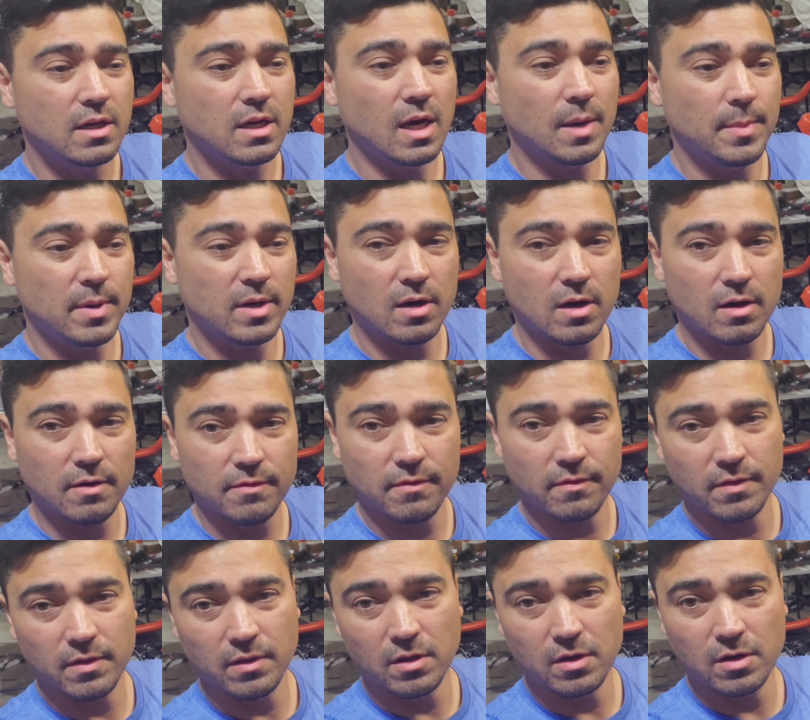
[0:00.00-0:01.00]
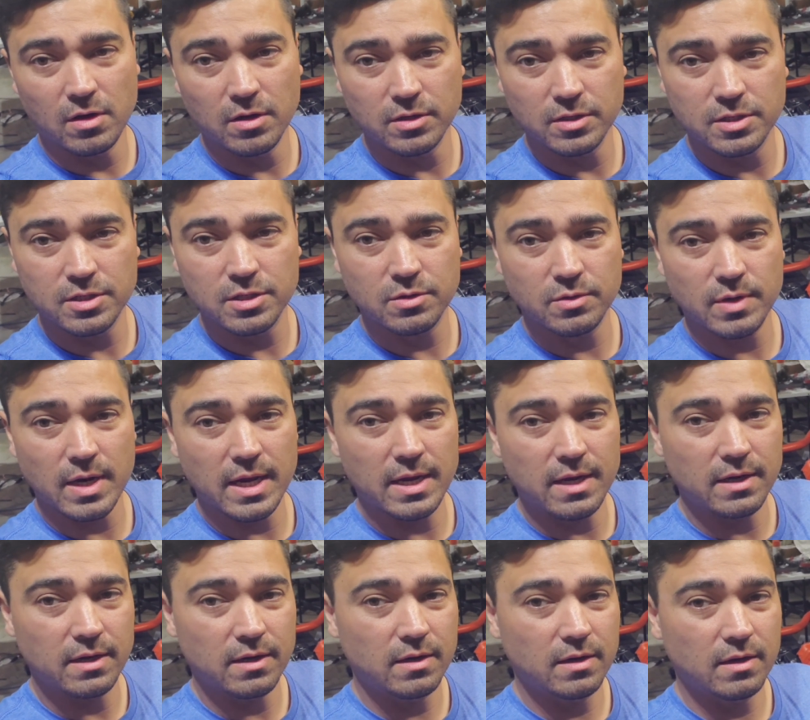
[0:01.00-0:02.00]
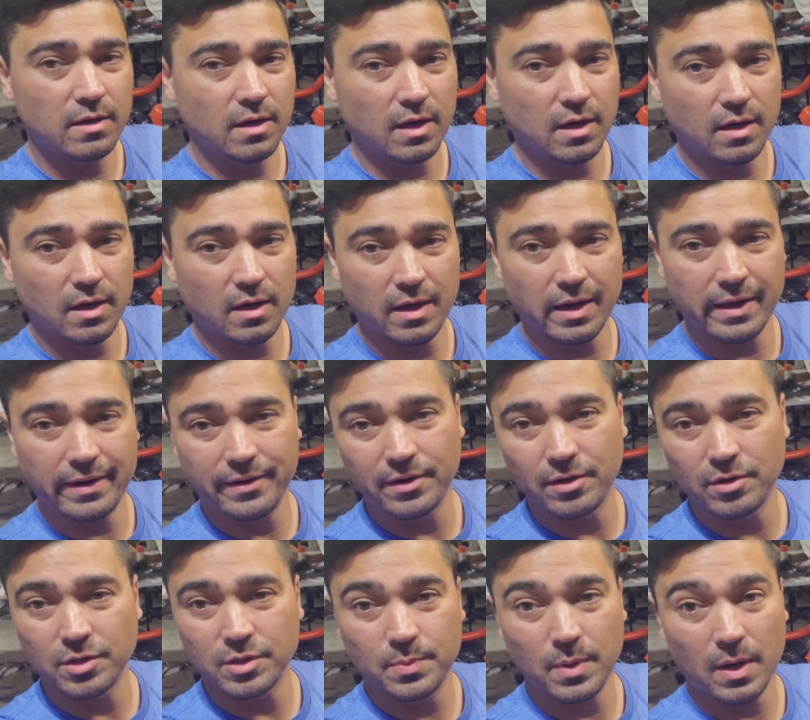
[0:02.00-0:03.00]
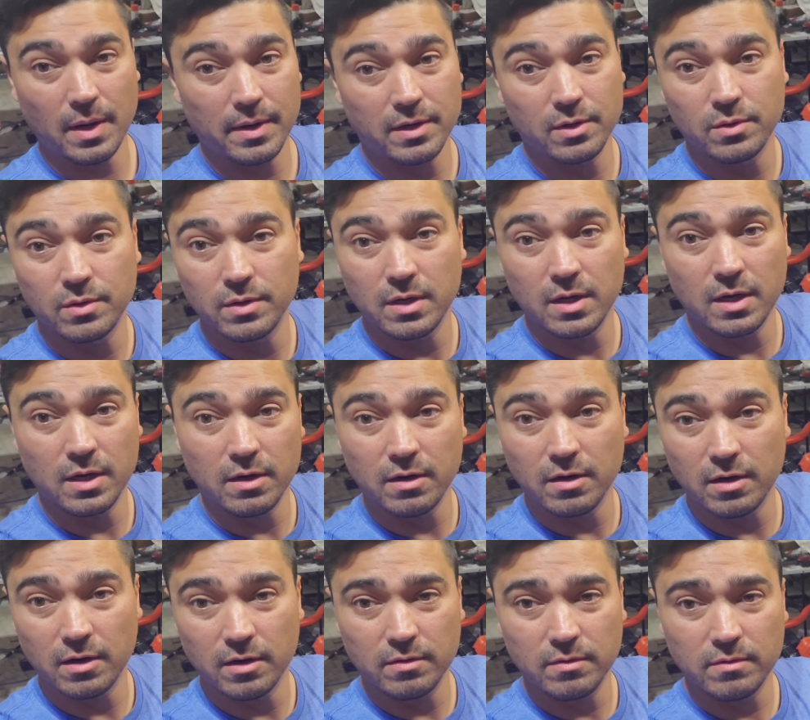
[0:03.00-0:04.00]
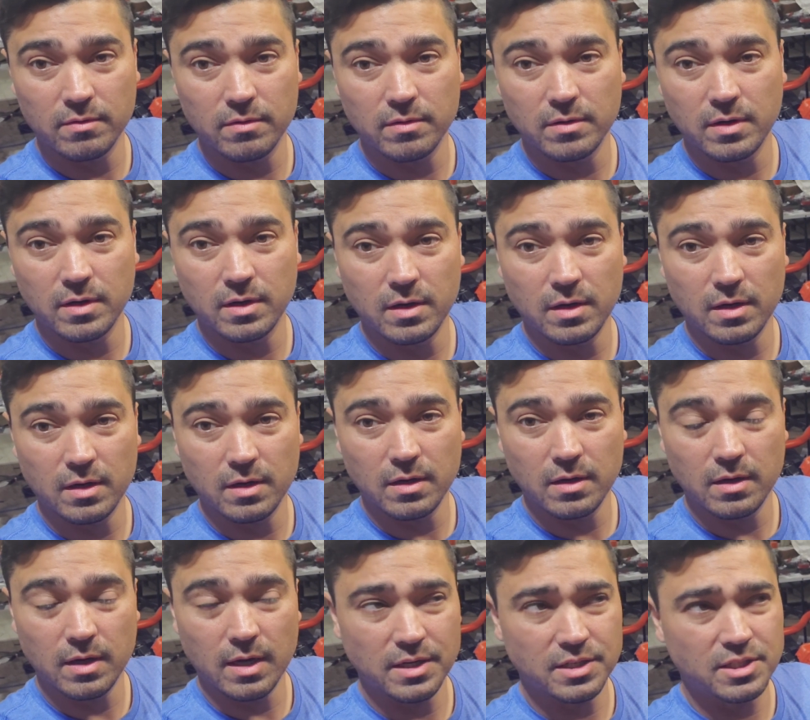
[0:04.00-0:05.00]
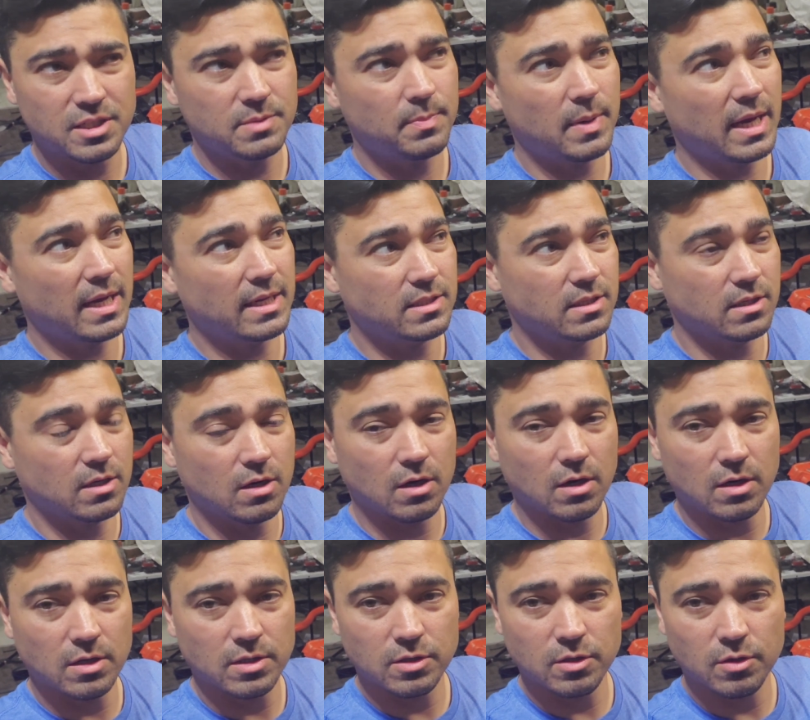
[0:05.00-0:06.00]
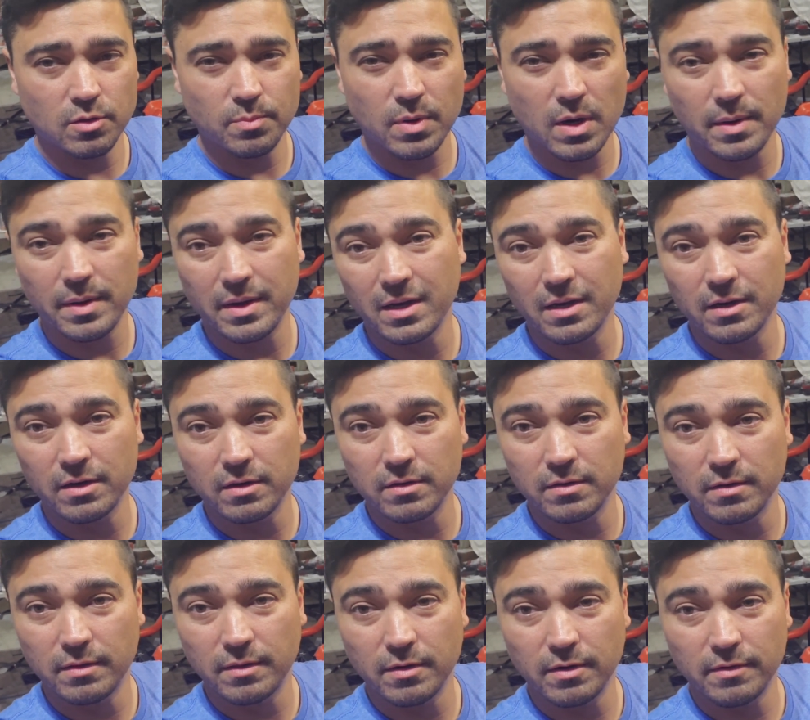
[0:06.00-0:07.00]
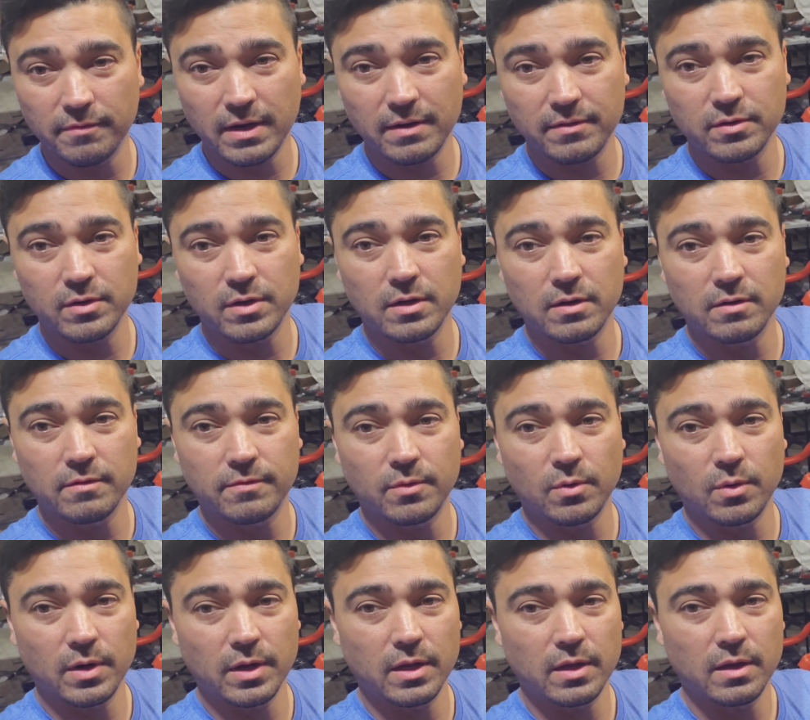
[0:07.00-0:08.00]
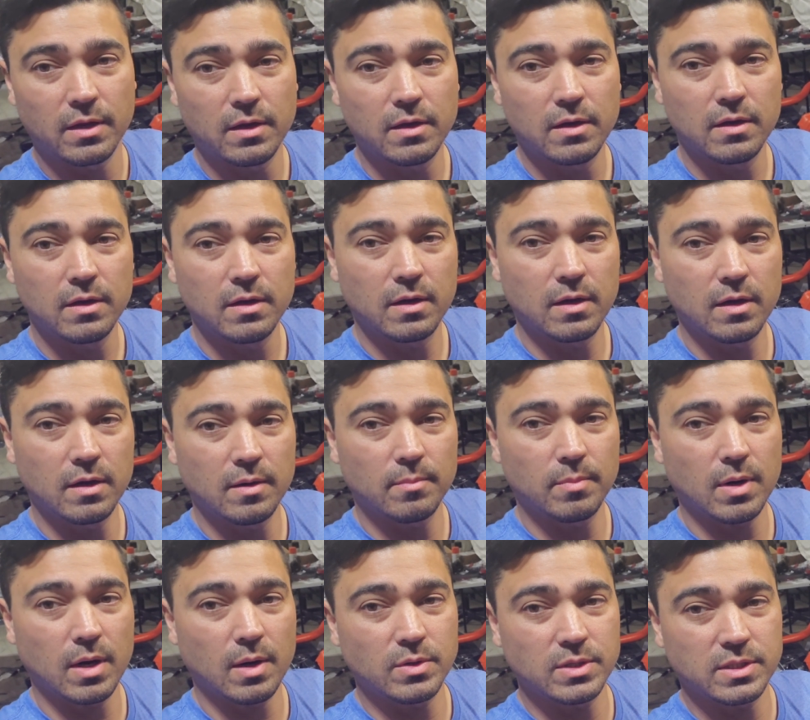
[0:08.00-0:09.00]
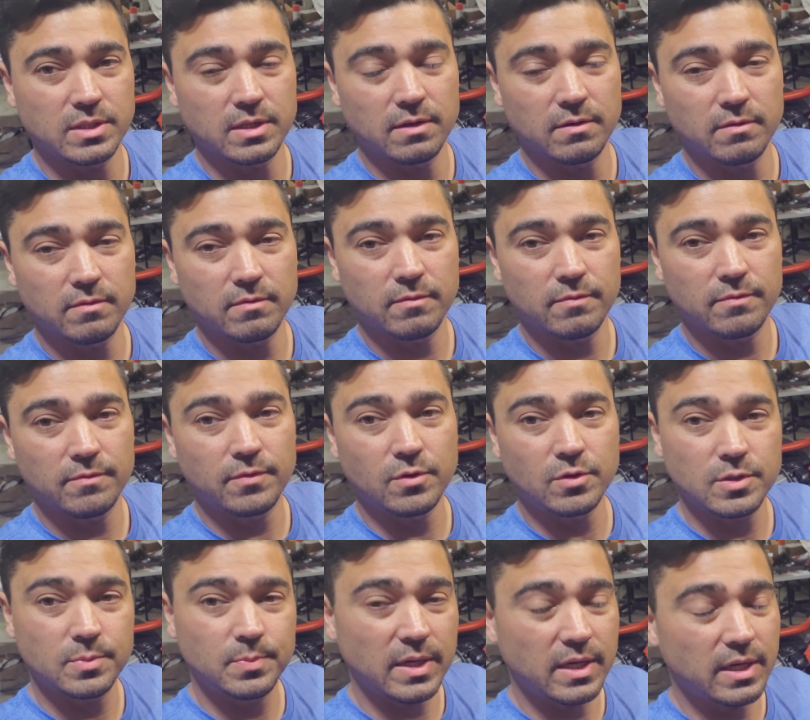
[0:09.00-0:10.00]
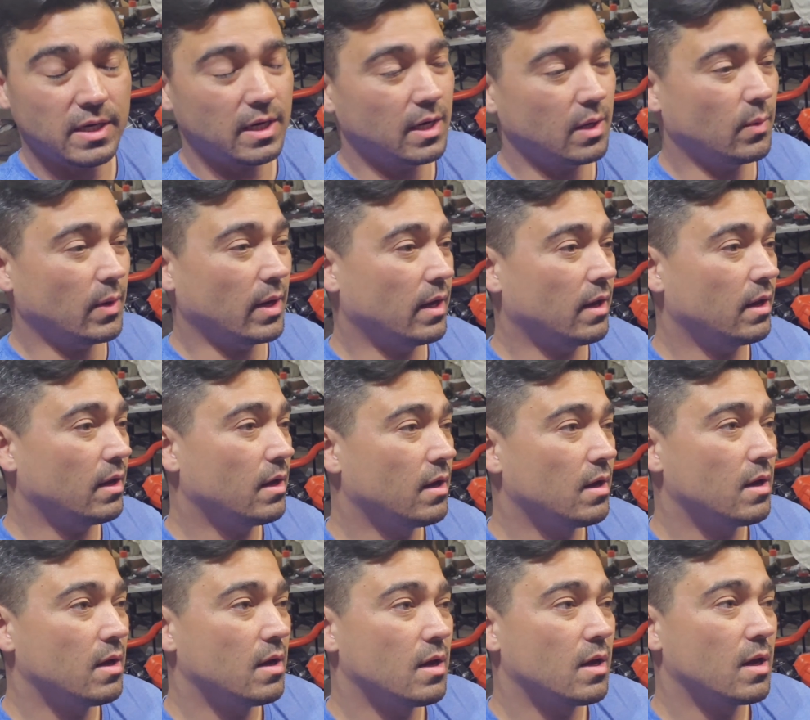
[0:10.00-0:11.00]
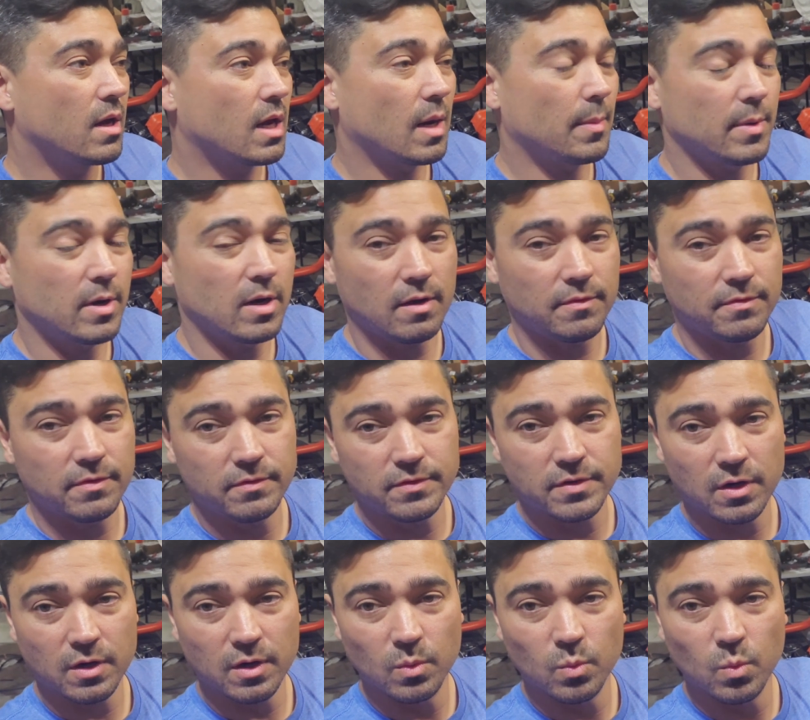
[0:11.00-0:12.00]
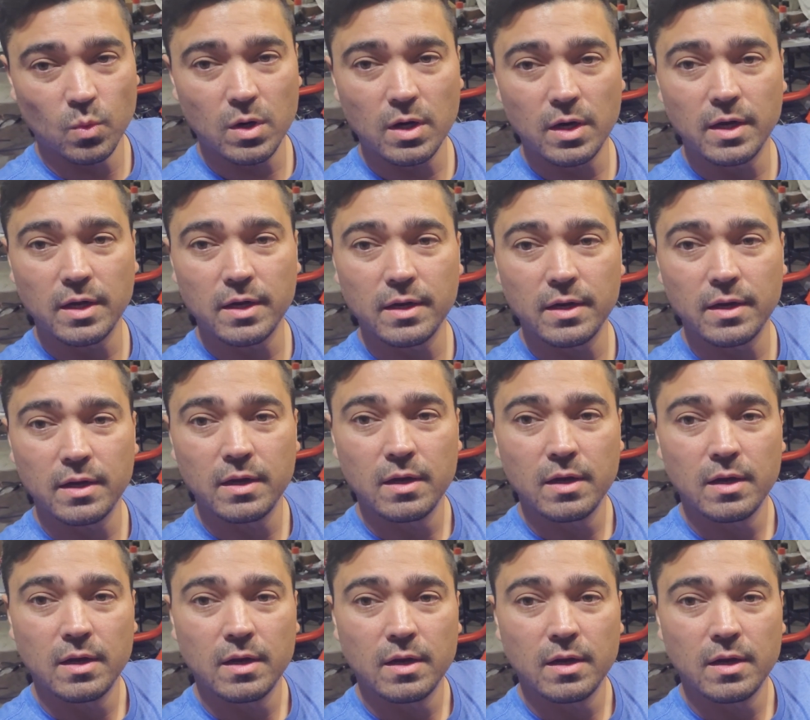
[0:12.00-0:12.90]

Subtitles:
coming off of the long straight. I don't know, I was probably doing 100, I had just passed a car, so probably 135 to 140. Probably wasn't at full speed. Anyway, coming off of turn 1,